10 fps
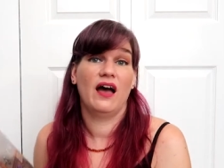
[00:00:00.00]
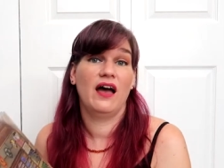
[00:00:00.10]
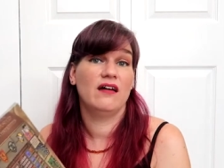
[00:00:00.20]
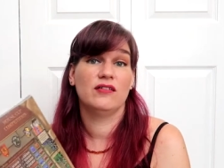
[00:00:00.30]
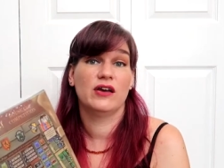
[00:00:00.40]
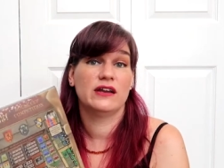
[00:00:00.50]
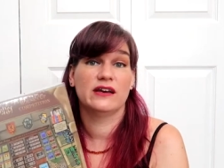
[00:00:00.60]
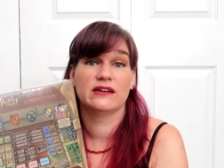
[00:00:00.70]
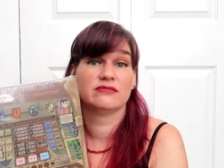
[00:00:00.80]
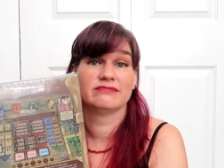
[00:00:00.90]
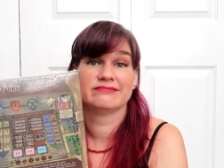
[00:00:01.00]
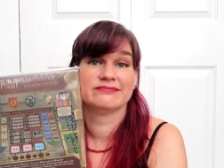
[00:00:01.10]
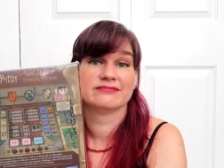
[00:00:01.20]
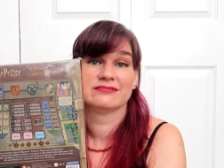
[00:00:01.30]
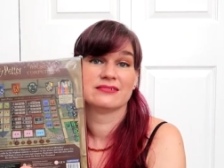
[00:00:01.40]
I have no idea.
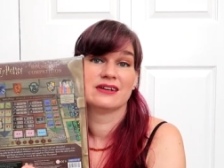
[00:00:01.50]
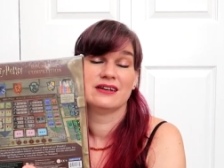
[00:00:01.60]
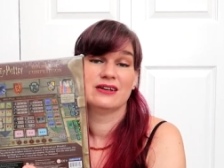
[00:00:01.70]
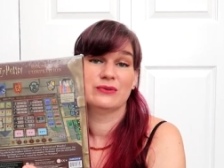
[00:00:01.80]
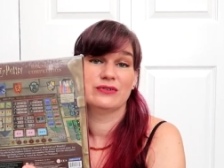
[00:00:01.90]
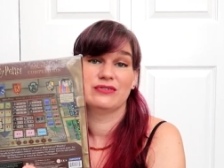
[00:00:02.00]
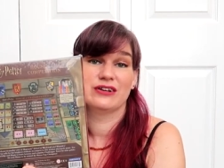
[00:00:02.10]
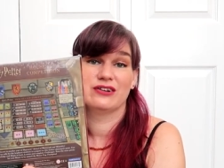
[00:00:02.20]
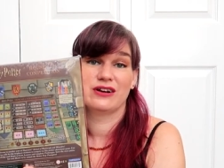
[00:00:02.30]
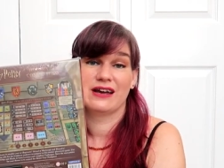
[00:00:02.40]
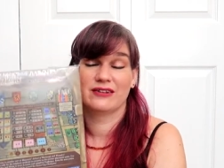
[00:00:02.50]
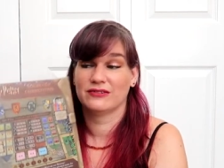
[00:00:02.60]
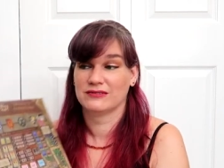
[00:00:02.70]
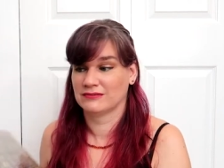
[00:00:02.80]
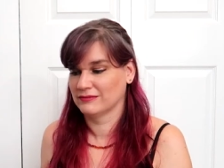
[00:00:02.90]
We'll figure it out.
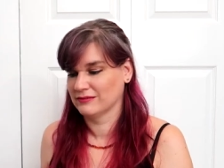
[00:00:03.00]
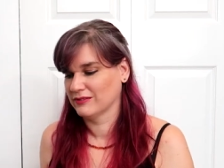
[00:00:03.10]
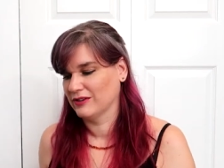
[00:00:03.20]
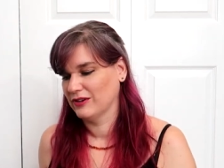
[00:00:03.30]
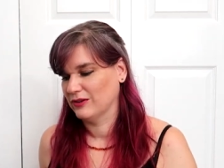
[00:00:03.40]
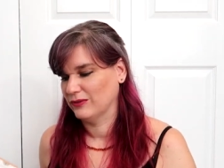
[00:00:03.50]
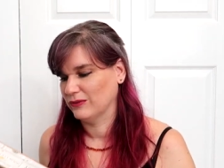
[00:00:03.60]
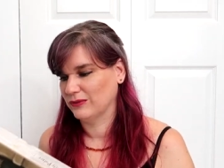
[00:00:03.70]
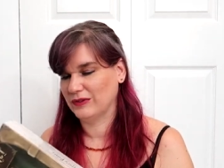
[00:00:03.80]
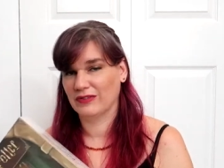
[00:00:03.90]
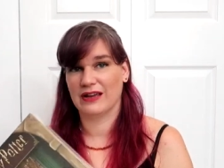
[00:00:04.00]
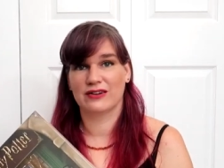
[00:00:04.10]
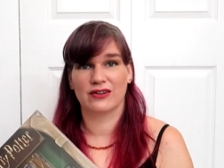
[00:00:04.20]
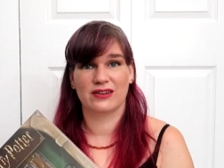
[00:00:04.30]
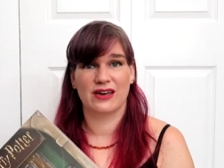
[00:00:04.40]
We've liked
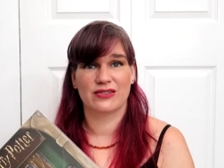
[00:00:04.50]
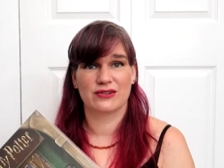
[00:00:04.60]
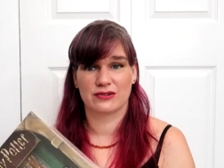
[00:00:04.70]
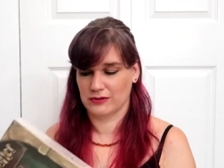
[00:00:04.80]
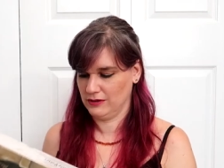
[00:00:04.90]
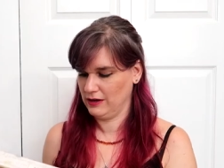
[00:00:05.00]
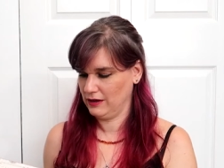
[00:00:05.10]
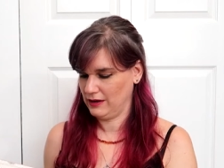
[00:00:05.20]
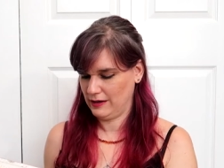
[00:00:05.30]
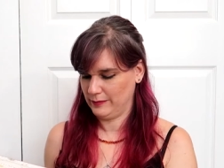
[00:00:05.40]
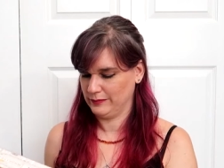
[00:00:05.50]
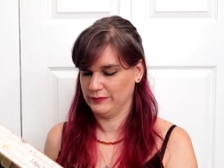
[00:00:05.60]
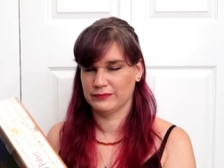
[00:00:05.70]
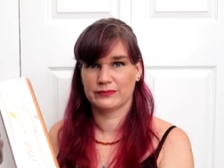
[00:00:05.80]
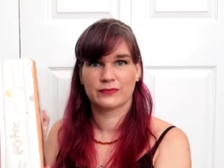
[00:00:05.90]
all the other um,
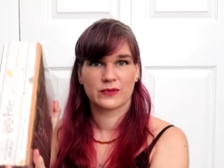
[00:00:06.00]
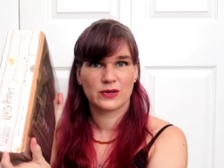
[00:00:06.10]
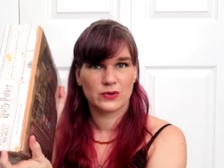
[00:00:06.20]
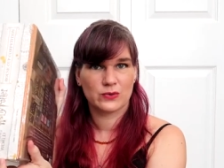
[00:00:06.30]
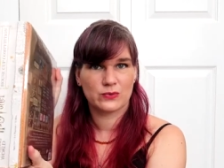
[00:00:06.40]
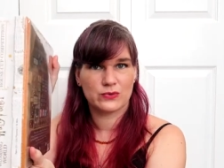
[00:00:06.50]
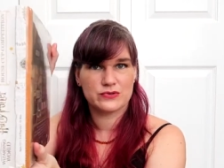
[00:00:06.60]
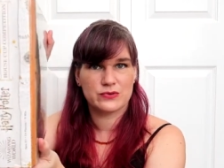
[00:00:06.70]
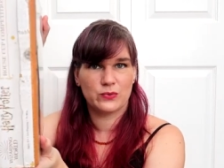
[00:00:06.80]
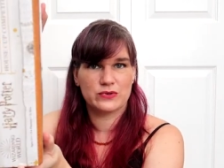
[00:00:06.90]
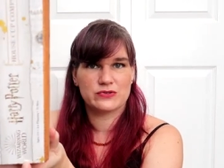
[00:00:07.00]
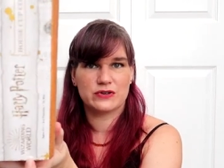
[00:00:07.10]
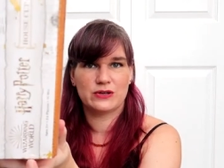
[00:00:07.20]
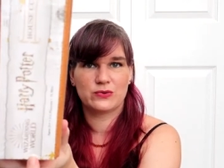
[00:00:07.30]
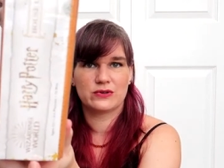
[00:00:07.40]

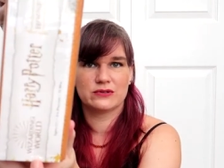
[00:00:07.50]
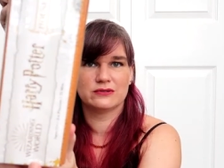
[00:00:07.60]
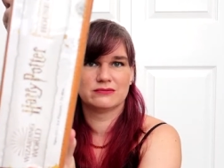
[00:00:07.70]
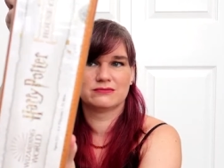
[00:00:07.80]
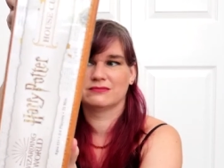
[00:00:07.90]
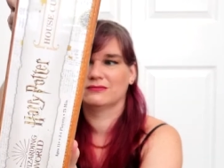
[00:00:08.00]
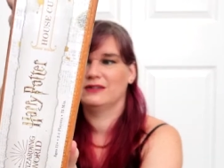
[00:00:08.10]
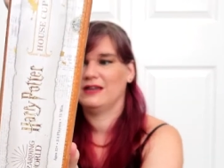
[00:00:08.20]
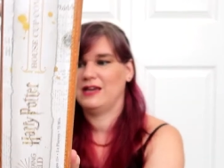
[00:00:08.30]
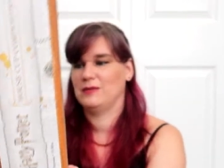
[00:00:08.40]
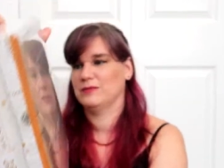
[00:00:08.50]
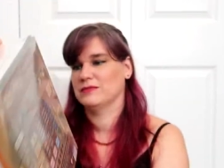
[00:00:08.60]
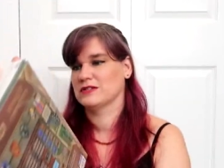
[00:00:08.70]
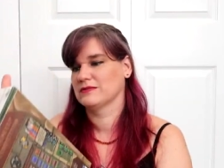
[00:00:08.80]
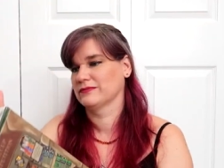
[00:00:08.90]
Wizarding World
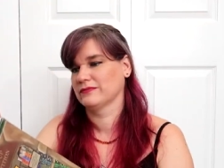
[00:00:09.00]
games